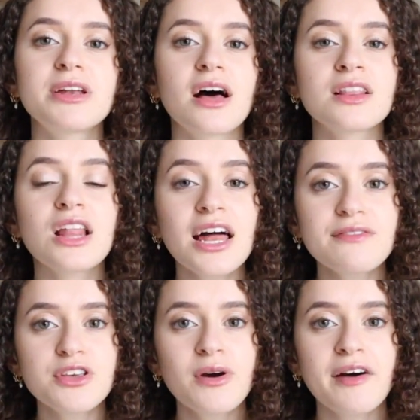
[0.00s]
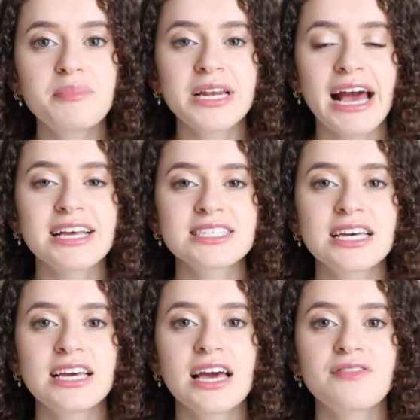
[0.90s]
but a lot of you have been
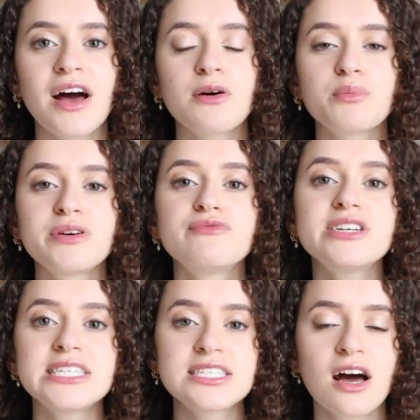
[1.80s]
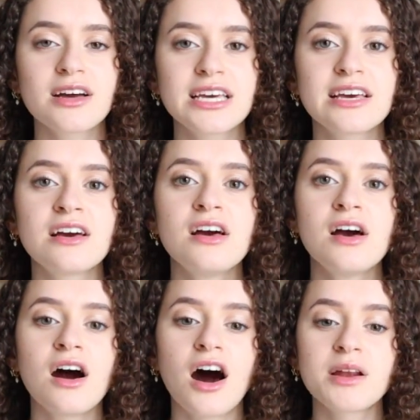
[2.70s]
asking if I will be restocking
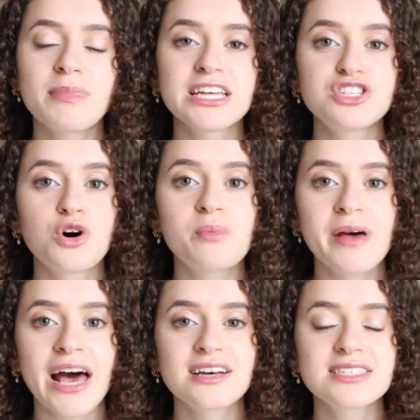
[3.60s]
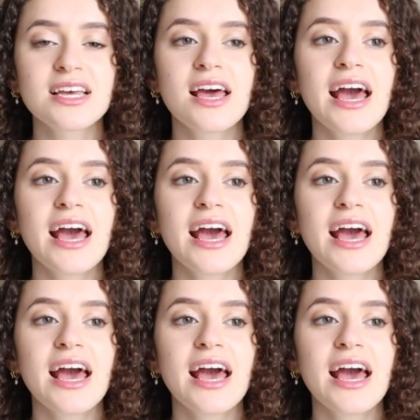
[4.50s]
on my tote bags.